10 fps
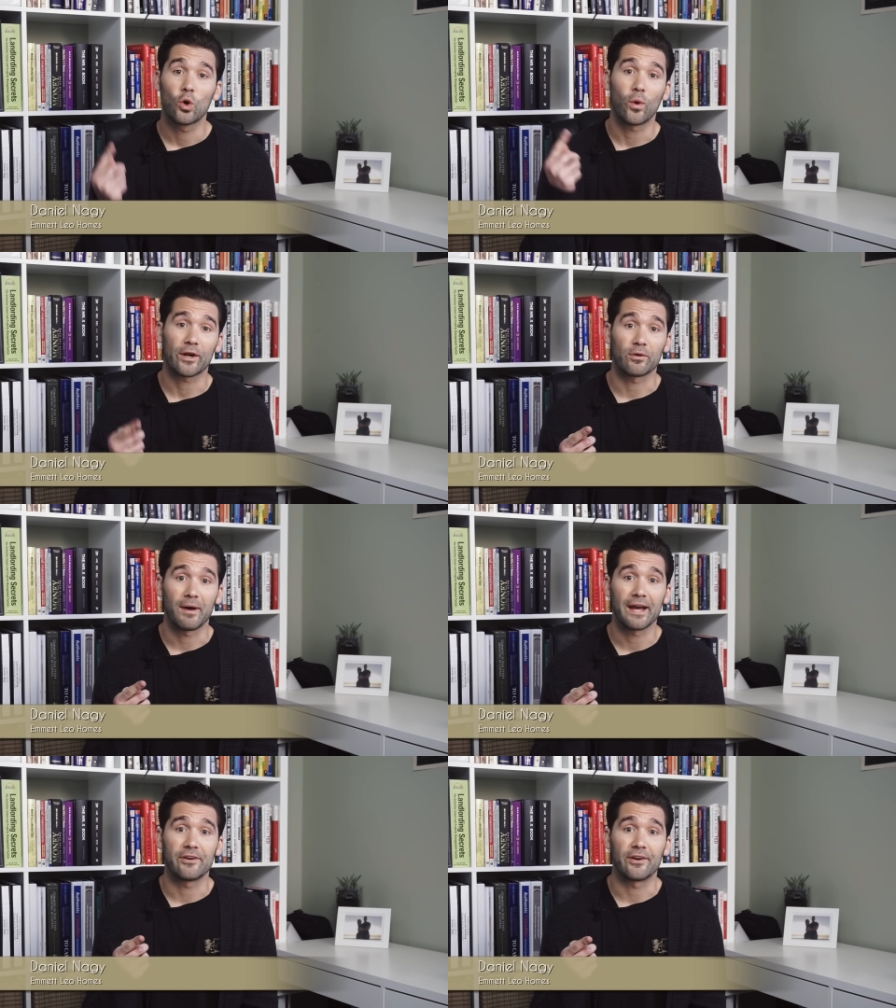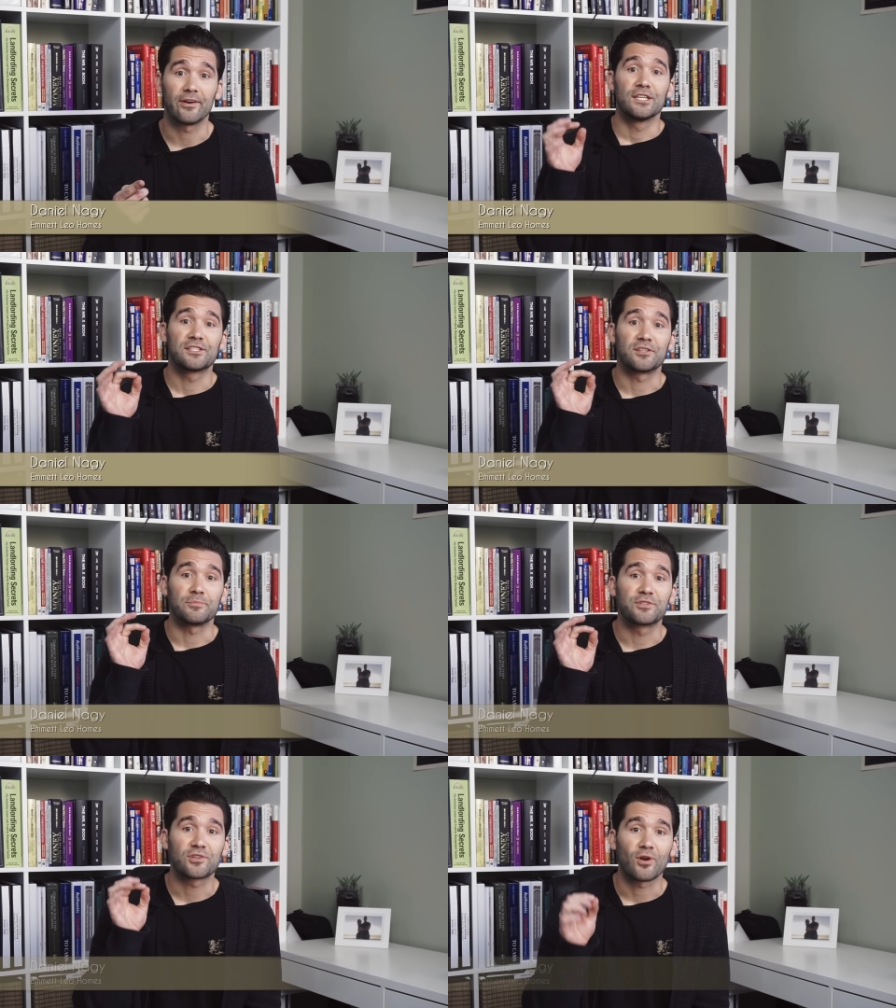Quick reminder,
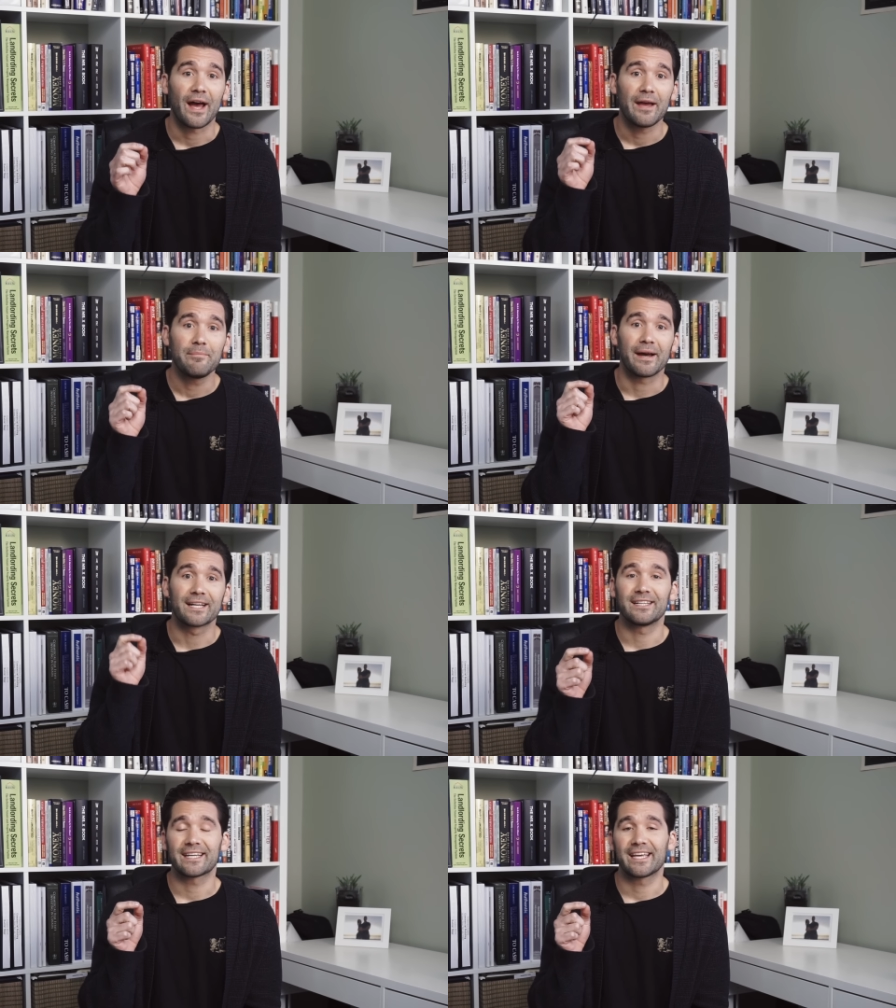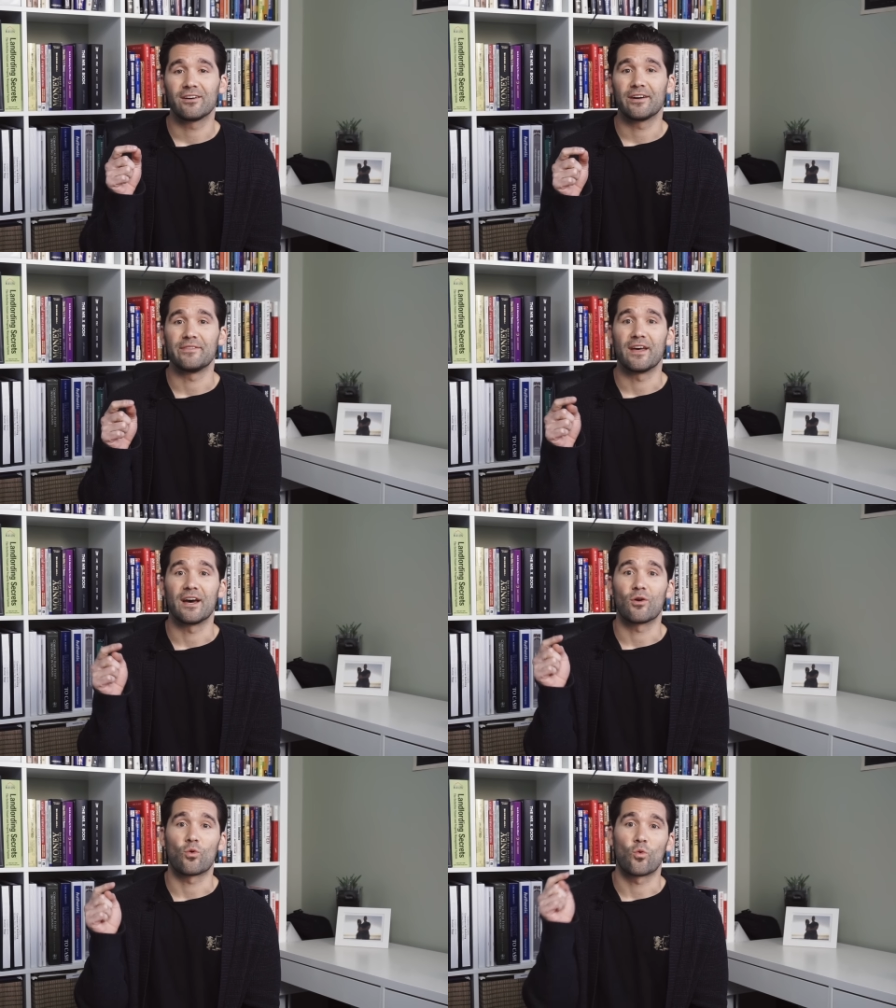subscribe by clicking on
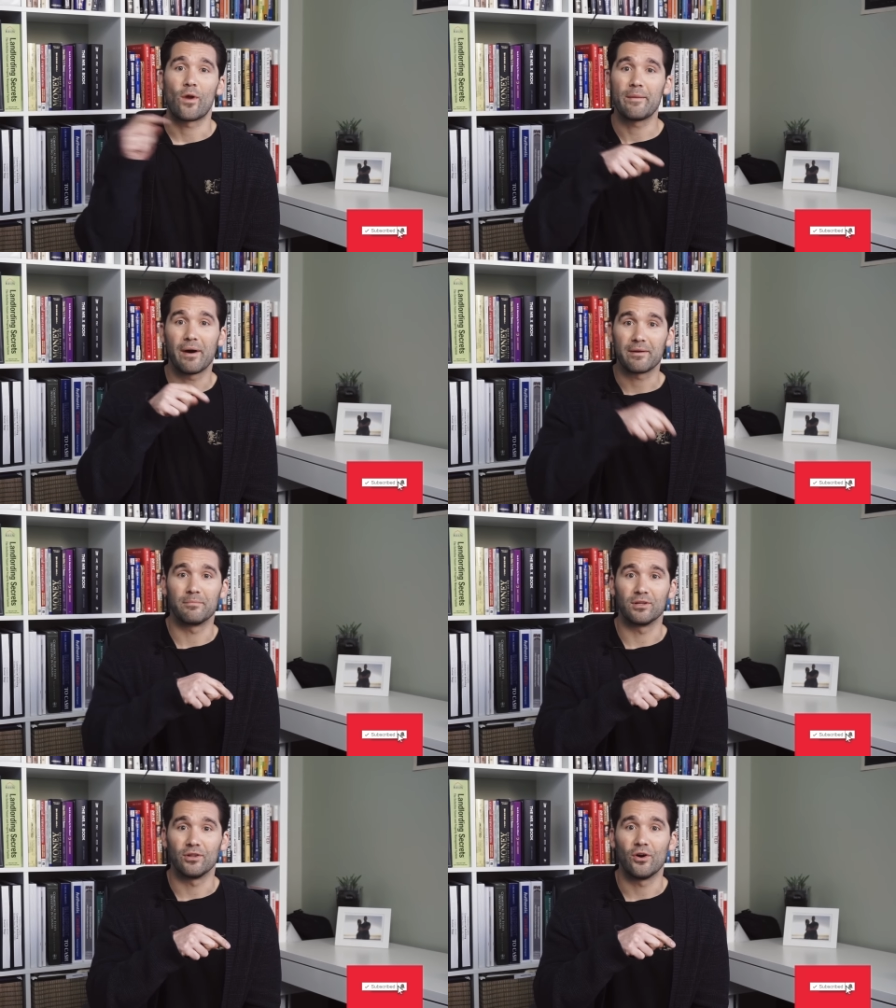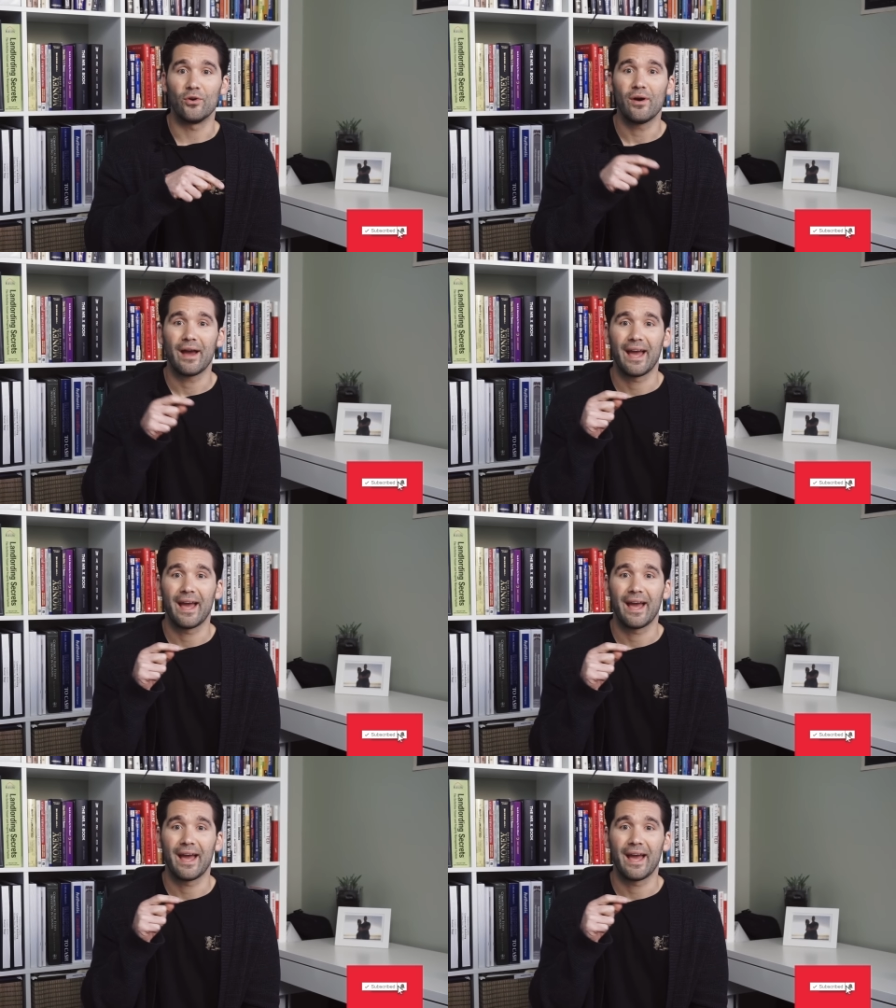the red button below